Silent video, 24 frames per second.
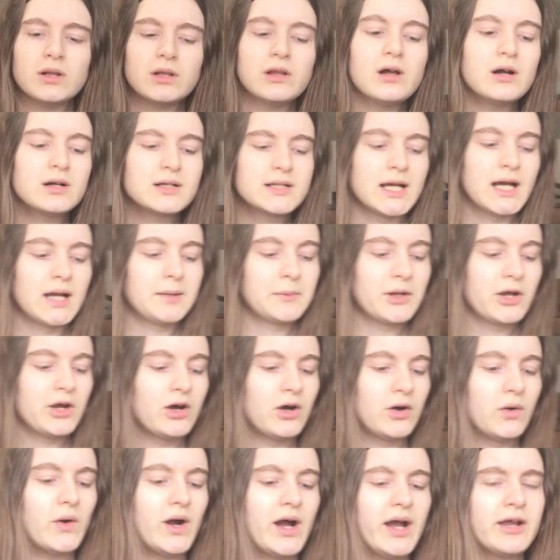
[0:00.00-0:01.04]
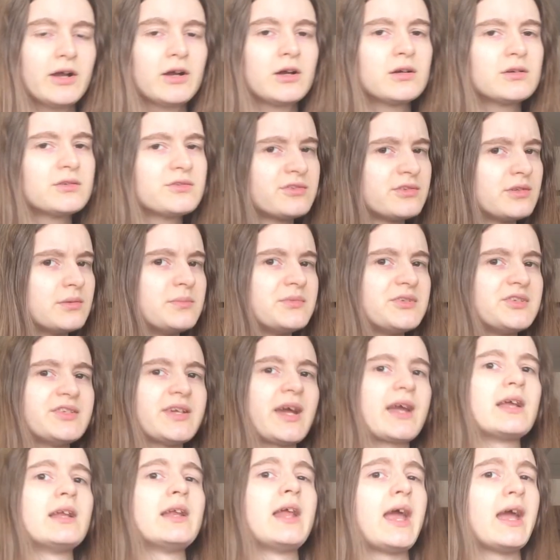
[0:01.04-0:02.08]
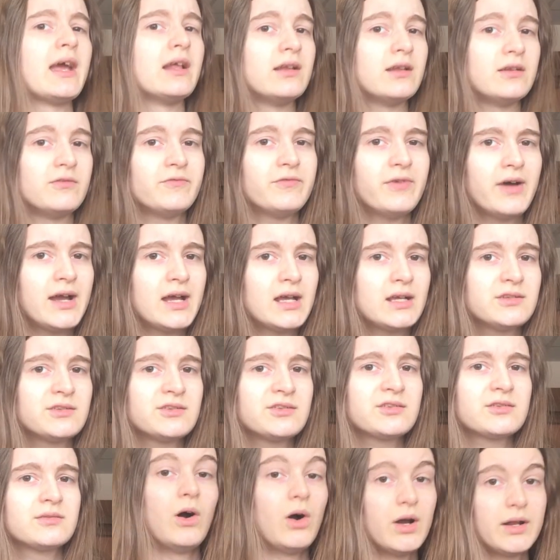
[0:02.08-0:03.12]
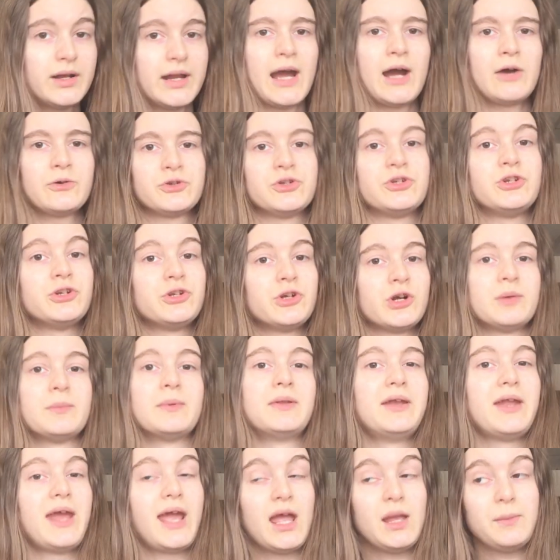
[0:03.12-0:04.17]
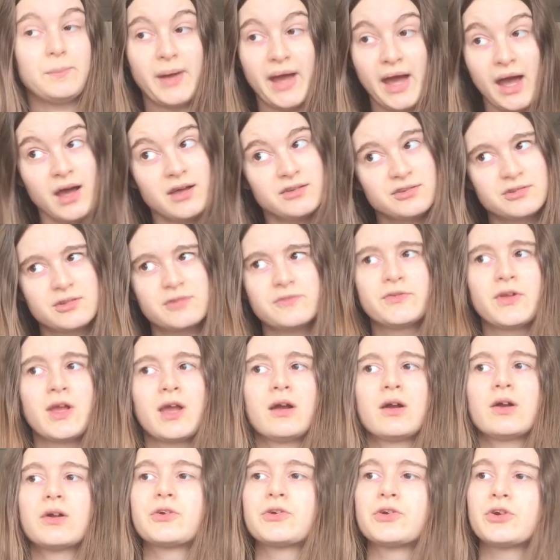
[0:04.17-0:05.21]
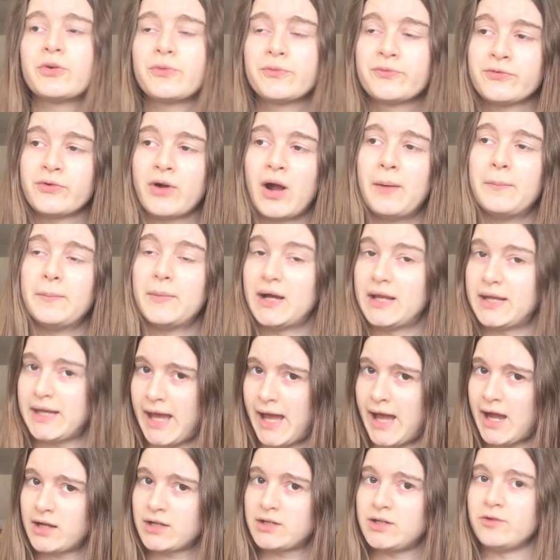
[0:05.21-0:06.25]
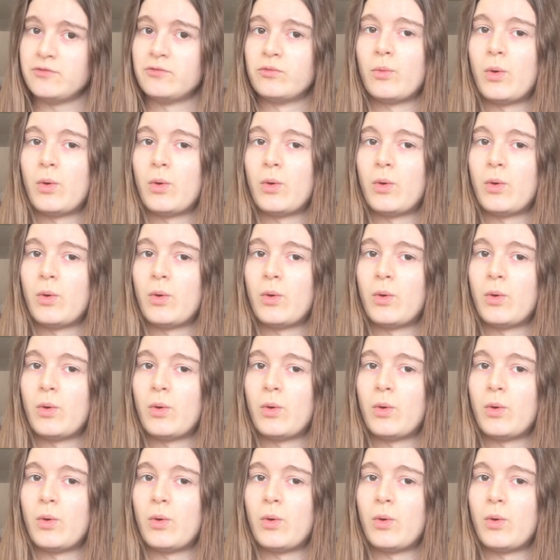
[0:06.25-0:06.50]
a long time ago, I heard some secondhand advice on how to determine a passive character from an active